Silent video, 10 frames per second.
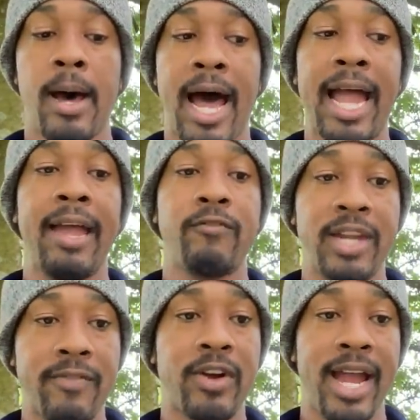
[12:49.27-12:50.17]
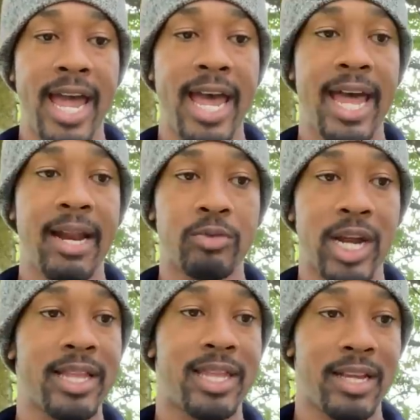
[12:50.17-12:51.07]
I have never had, I'm
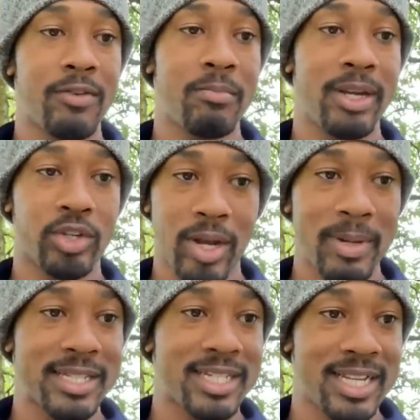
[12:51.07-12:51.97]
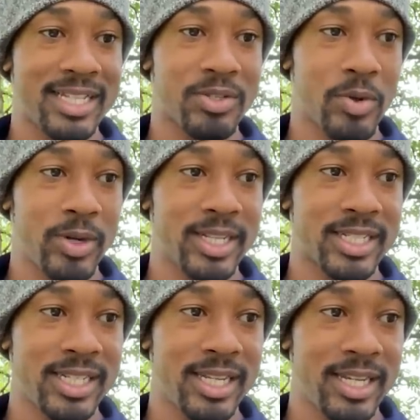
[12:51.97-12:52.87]
trying to think of it, make sure I'm not saying this
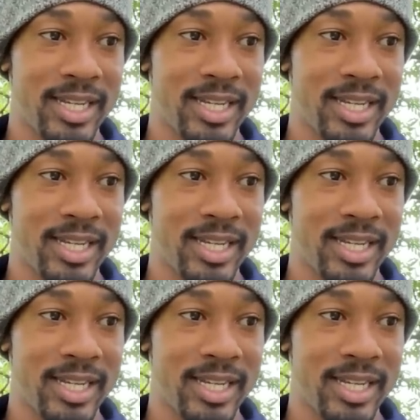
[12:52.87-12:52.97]
erroneously.